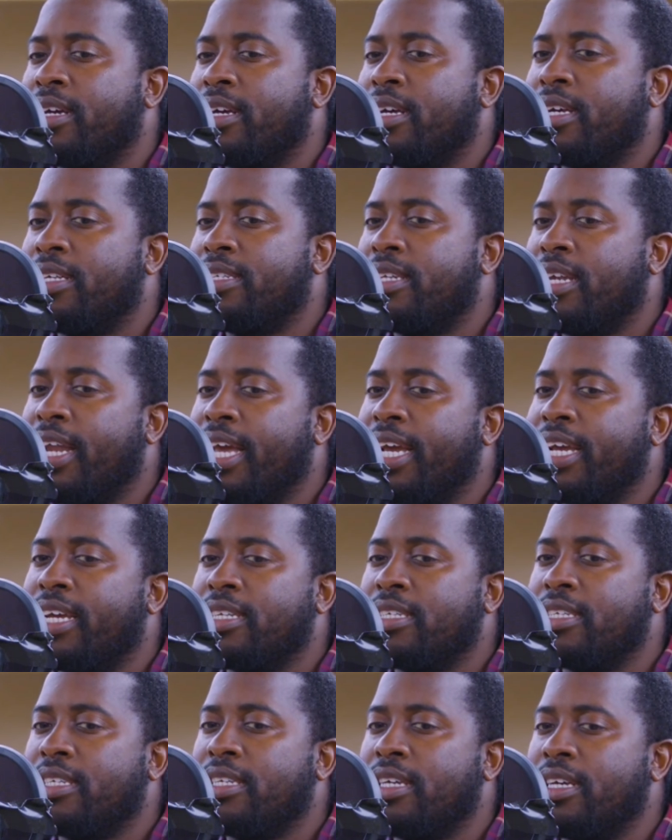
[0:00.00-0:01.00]
his
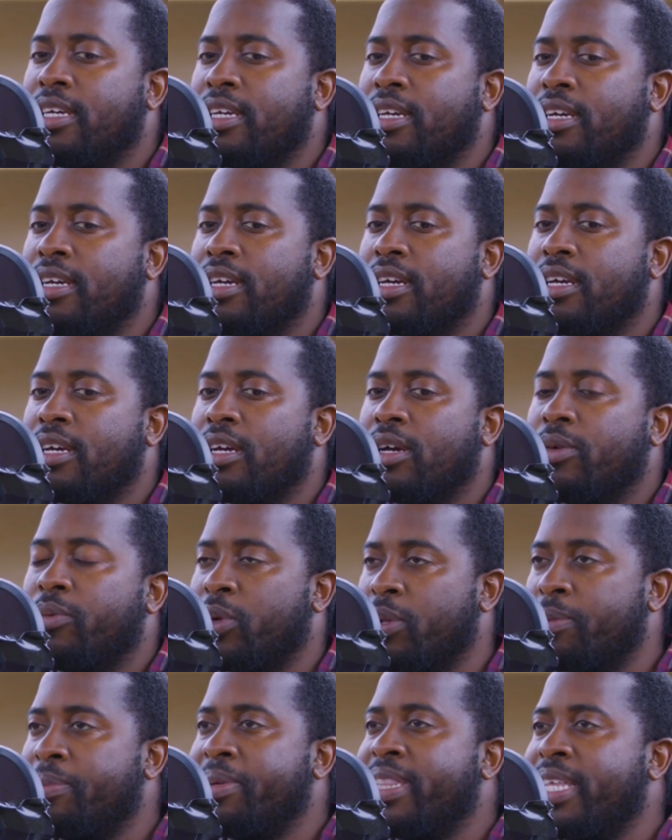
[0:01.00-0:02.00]
legacy
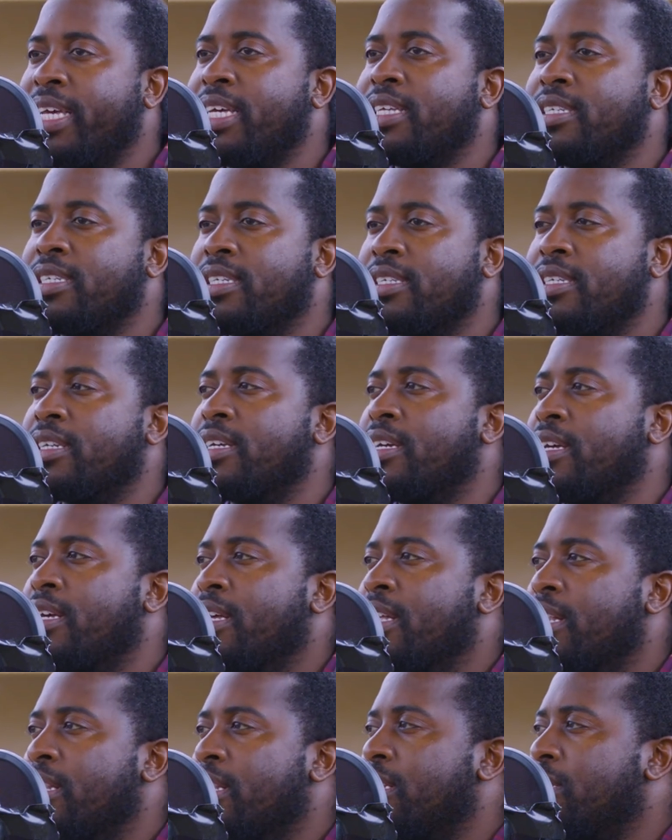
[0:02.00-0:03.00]
will be this.
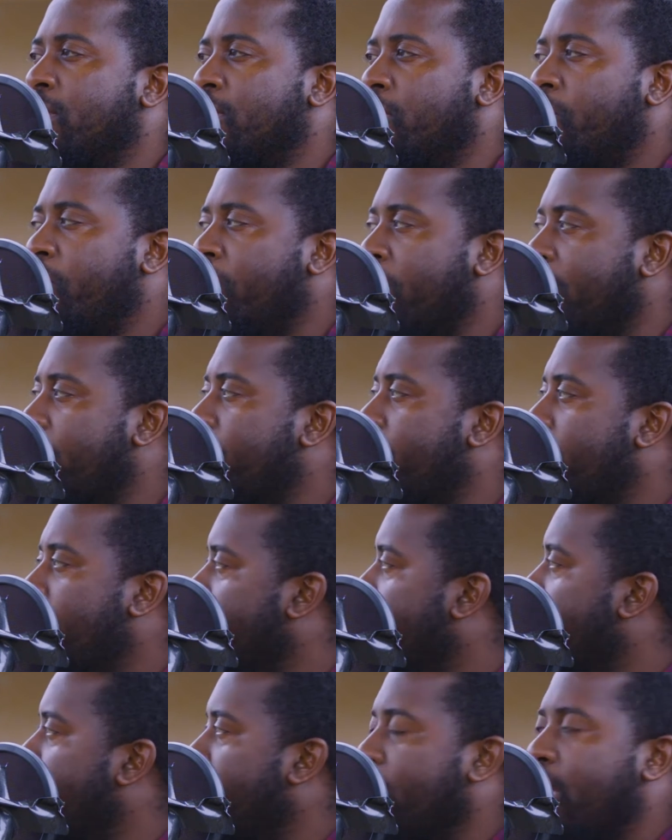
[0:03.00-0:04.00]
There's black
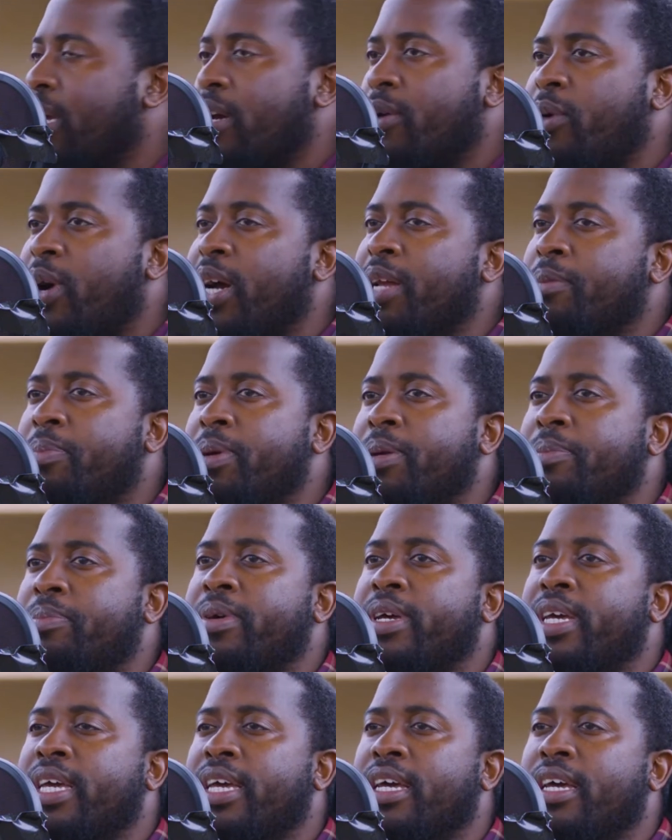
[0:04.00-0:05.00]
people here, white people
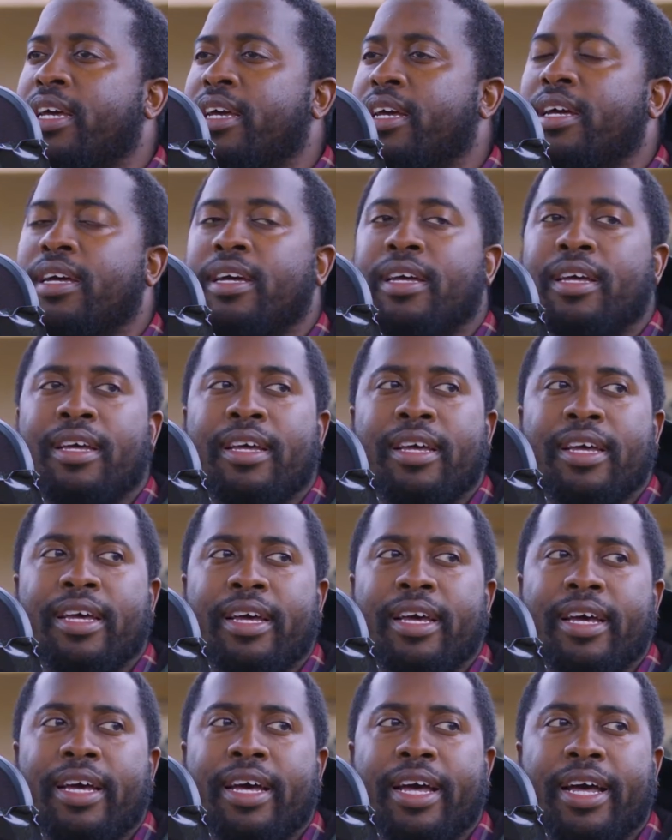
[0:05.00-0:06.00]
here.
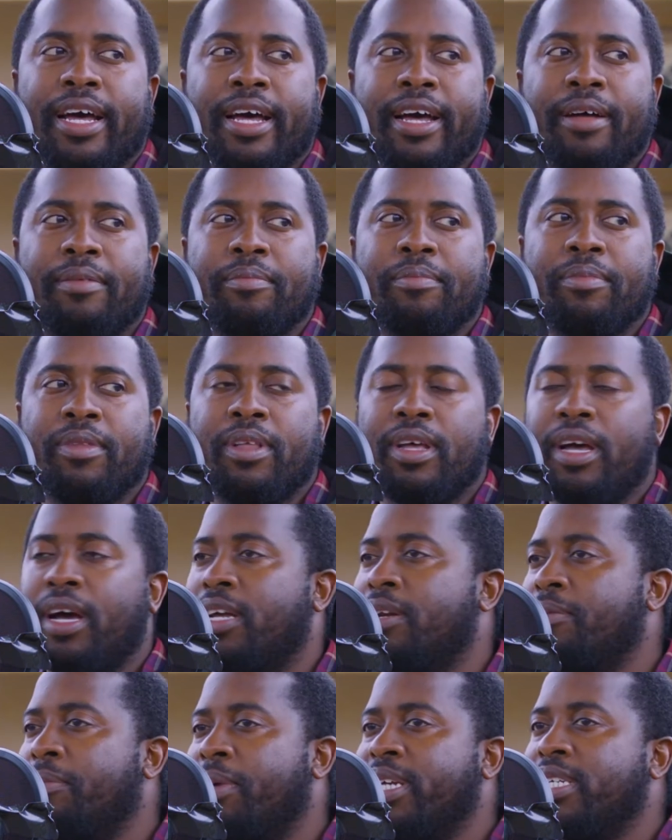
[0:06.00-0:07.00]
I'd
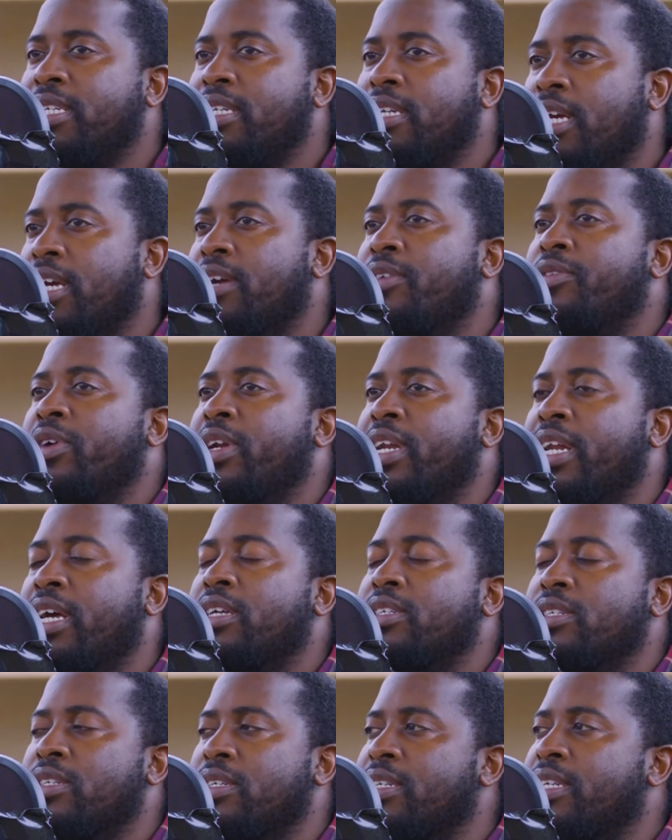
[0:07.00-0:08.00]
imagine everyone
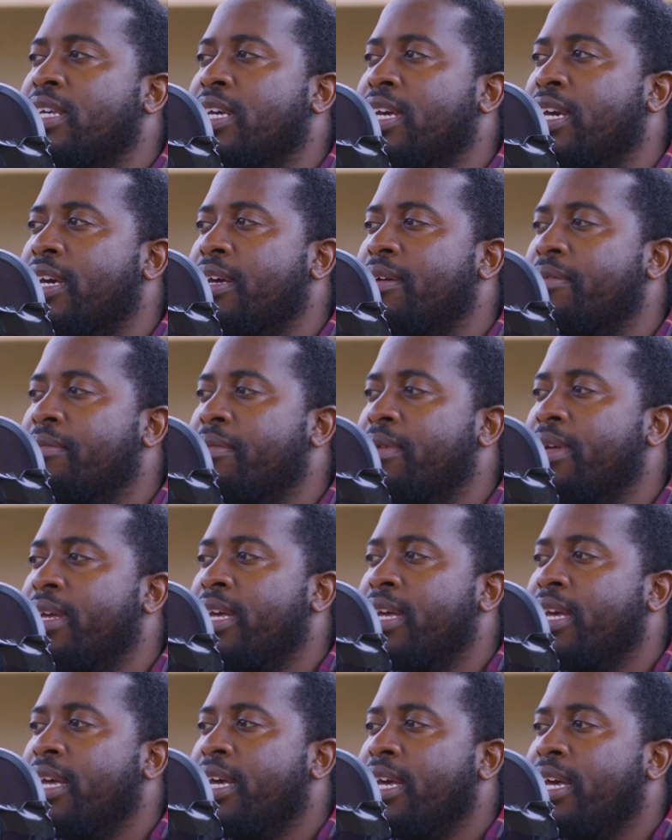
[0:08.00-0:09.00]
else is here.
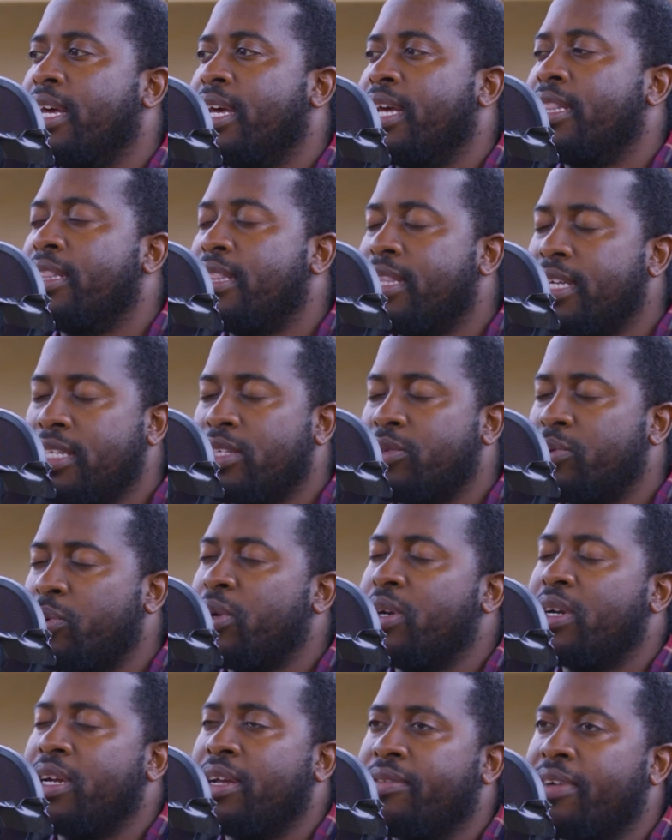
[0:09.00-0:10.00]
And this
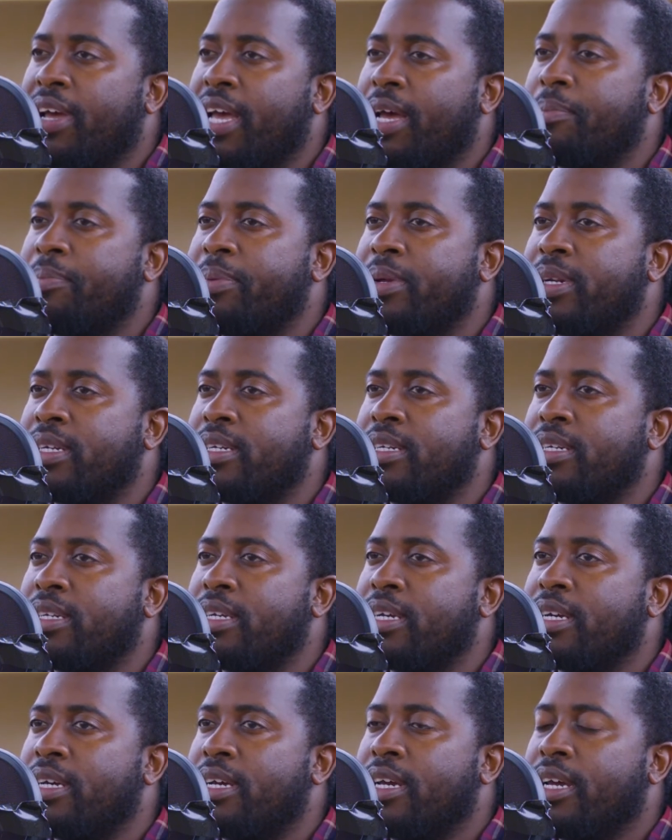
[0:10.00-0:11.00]
wouldn't have happened
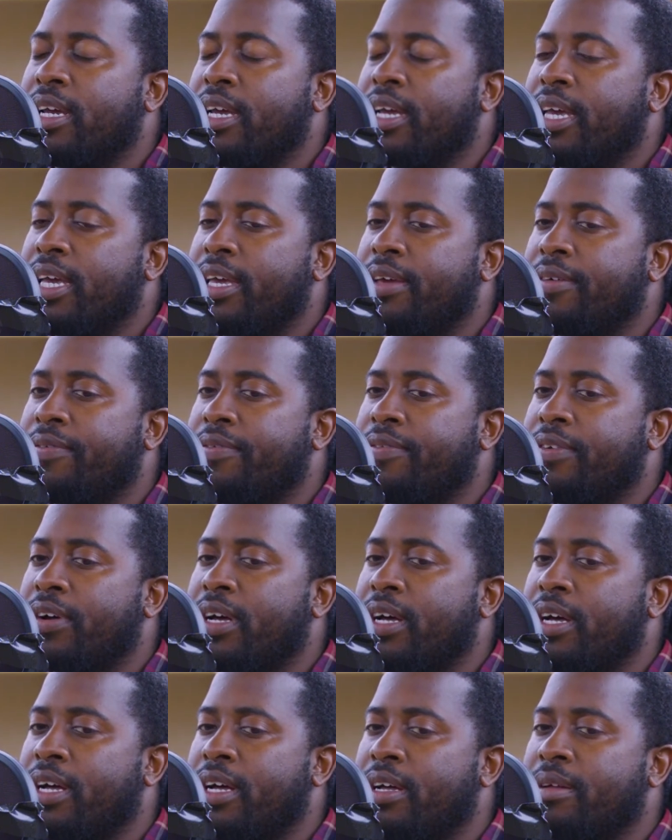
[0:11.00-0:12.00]
if
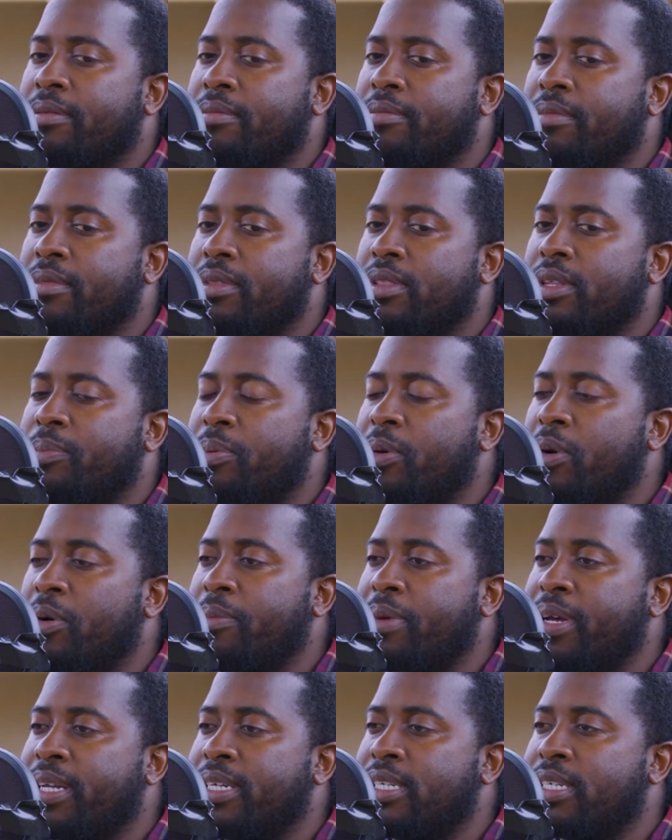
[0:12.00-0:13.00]
the poor
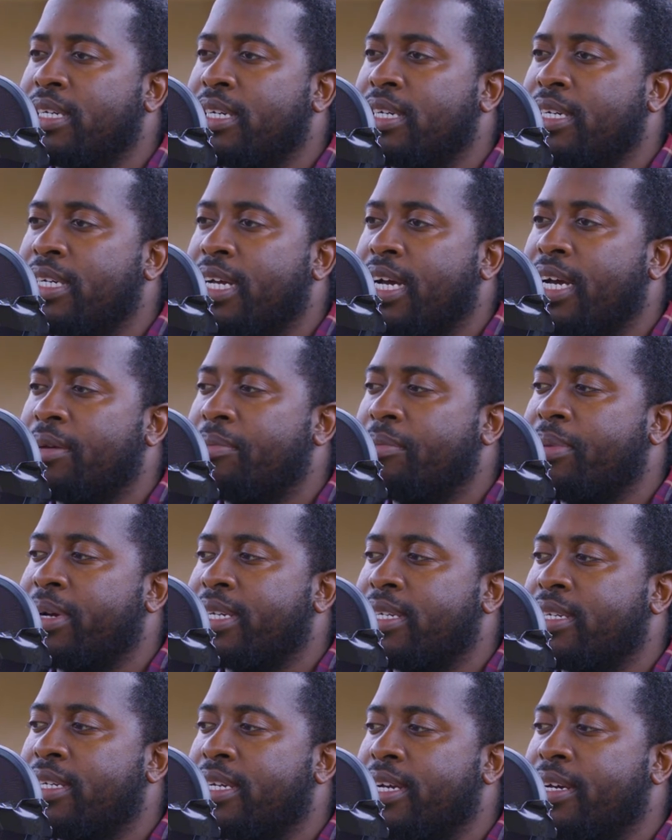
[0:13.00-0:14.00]
man didn't die.
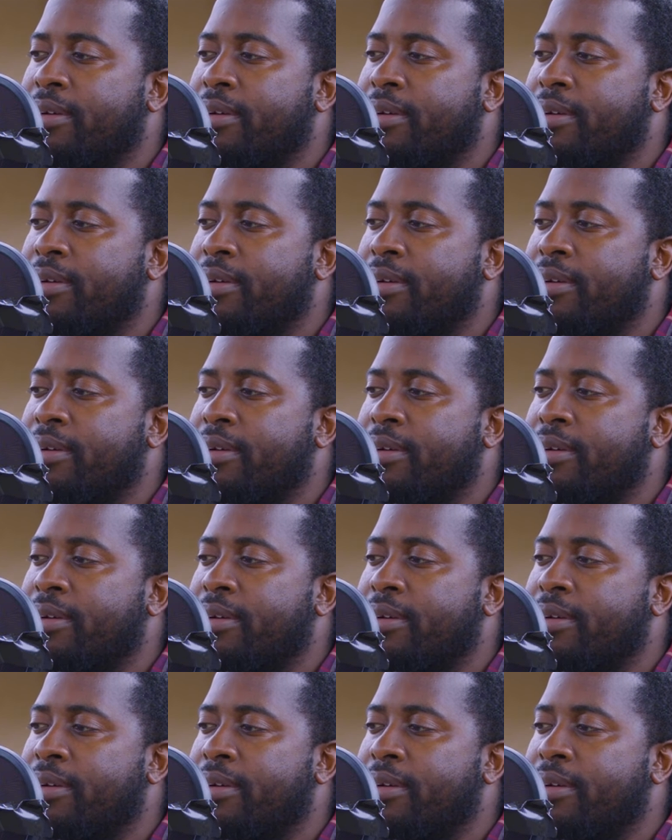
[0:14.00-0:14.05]
But